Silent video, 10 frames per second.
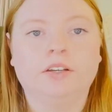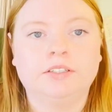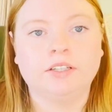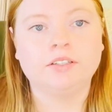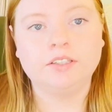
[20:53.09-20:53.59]

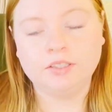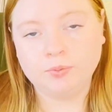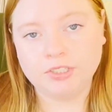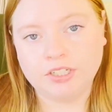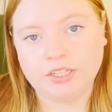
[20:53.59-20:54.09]
Now that the
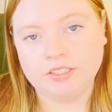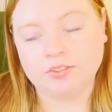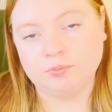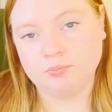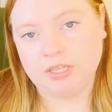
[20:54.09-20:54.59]
witch hat
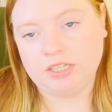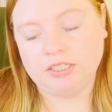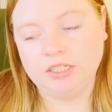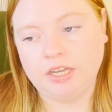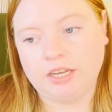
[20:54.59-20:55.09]
is
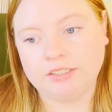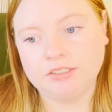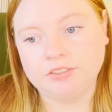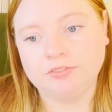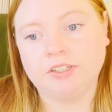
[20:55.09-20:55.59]
made, I
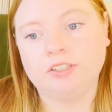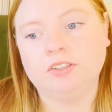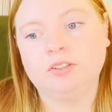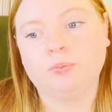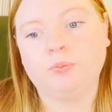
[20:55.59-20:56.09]
need to find
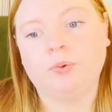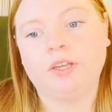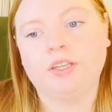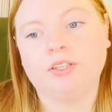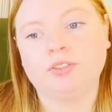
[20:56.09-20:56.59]
some
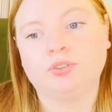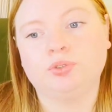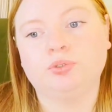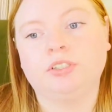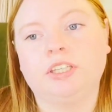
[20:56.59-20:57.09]
way
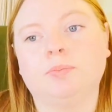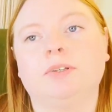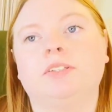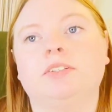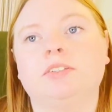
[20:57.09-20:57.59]
to keep
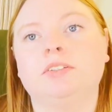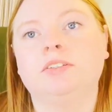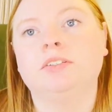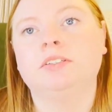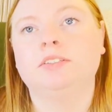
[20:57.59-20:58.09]
it
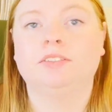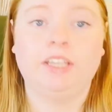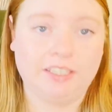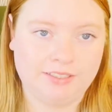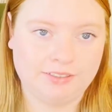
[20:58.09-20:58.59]

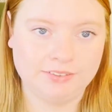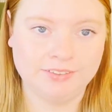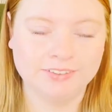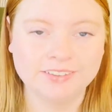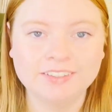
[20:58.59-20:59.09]
standing.
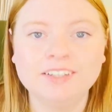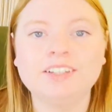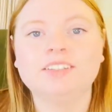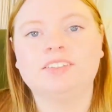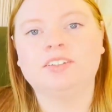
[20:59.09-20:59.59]

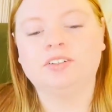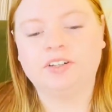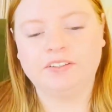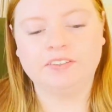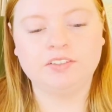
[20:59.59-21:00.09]
So
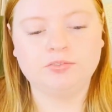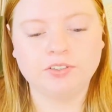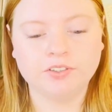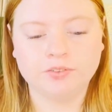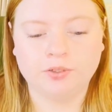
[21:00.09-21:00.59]
I think
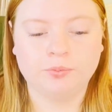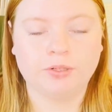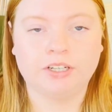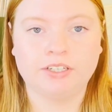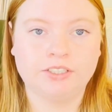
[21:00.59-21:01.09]
for the rim,
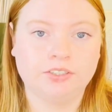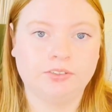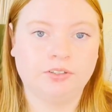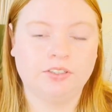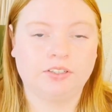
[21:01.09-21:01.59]
what I'm going to
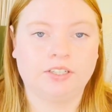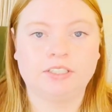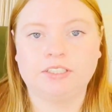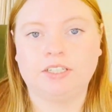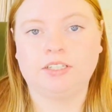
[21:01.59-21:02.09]
do is I'm
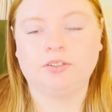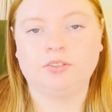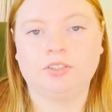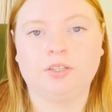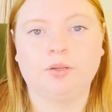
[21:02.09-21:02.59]
going to take
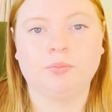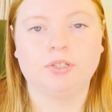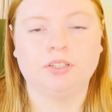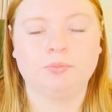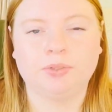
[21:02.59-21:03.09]

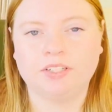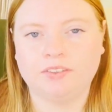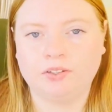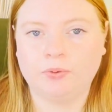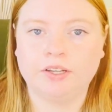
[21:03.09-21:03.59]
some pretty
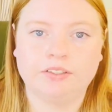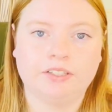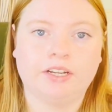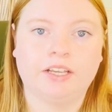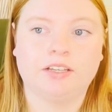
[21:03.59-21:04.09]
thick wire
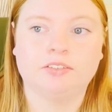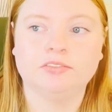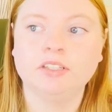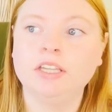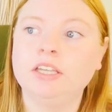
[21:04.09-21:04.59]
that I have,
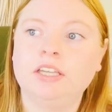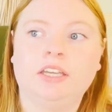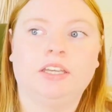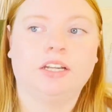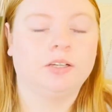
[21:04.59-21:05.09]

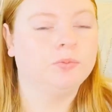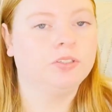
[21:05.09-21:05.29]
and I'm